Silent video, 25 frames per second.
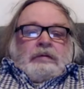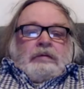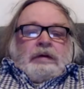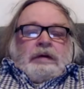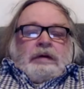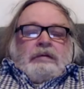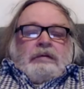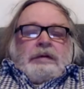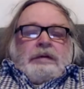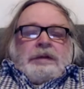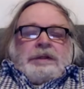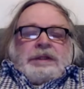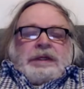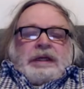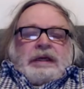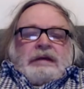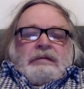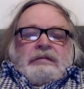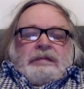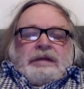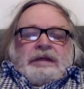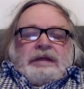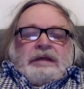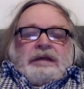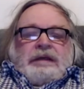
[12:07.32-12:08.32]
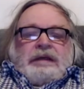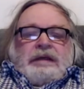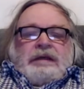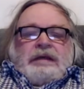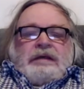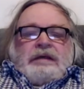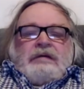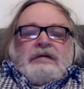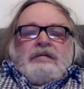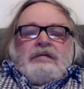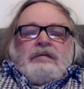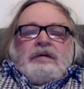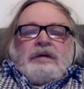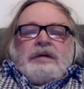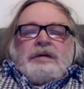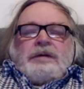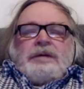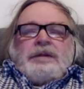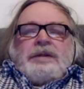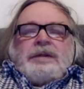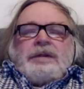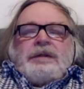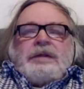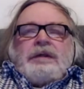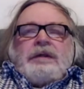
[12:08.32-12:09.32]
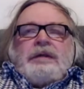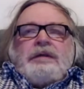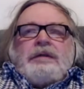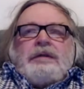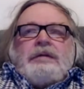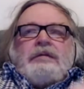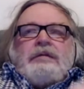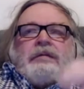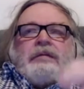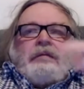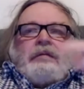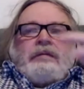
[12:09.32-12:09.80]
What was happening here was that